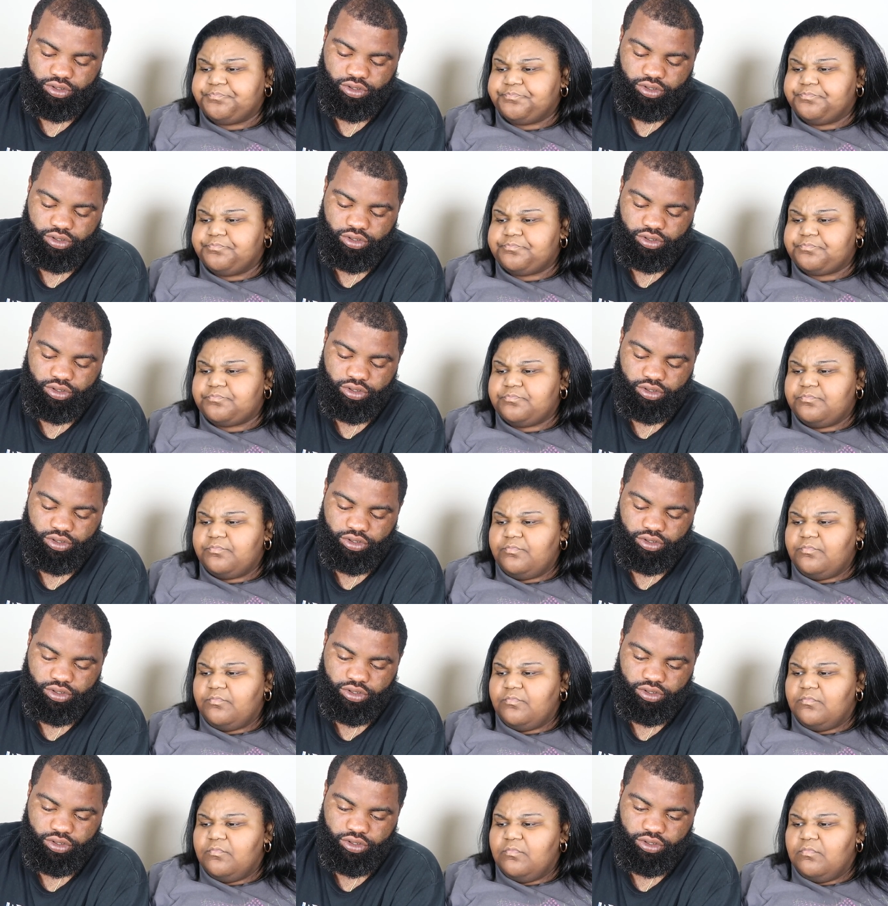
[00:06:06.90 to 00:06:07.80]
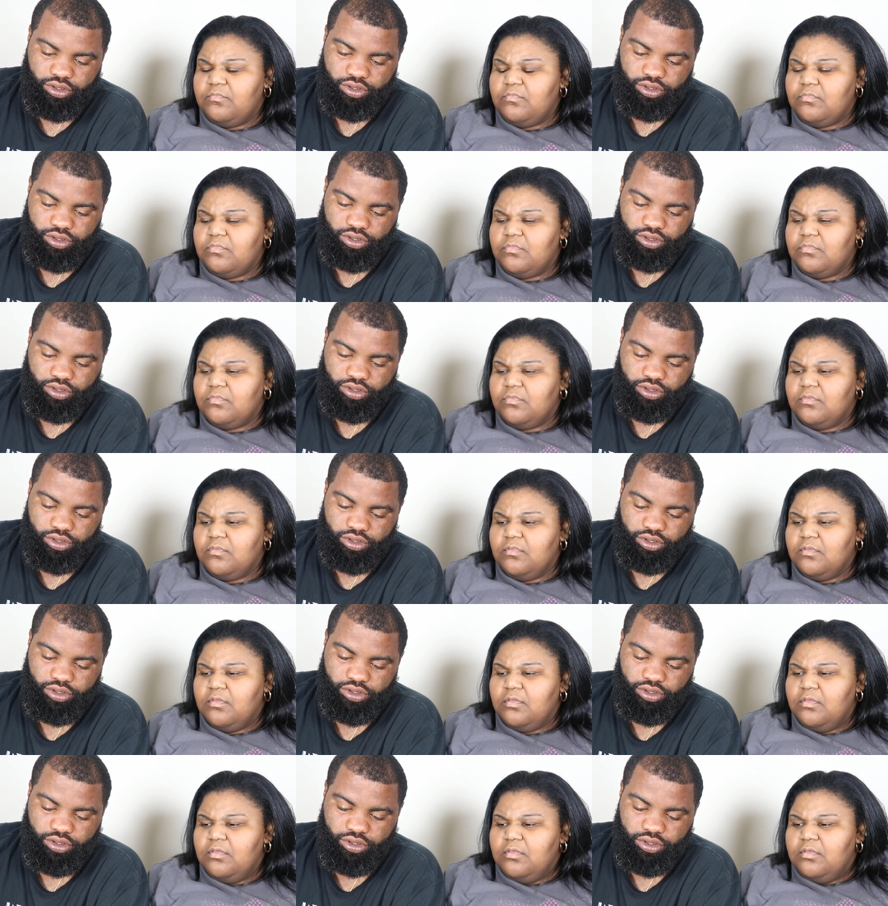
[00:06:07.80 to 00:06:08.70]

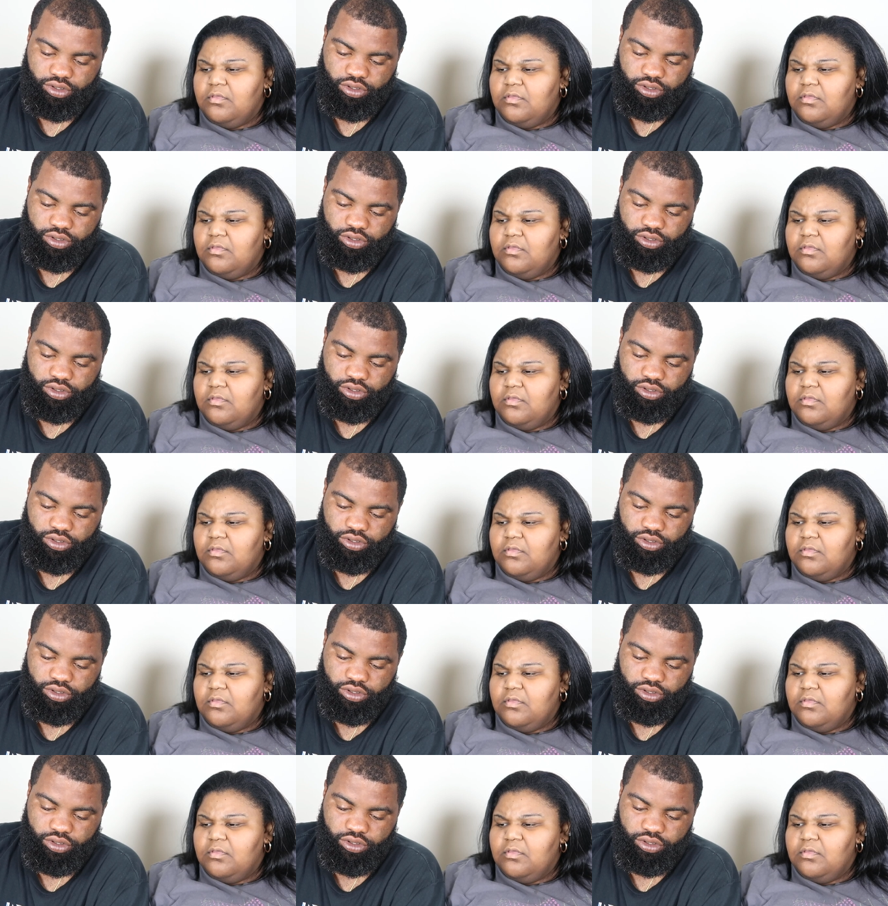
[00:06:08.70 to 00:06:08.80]
(silence)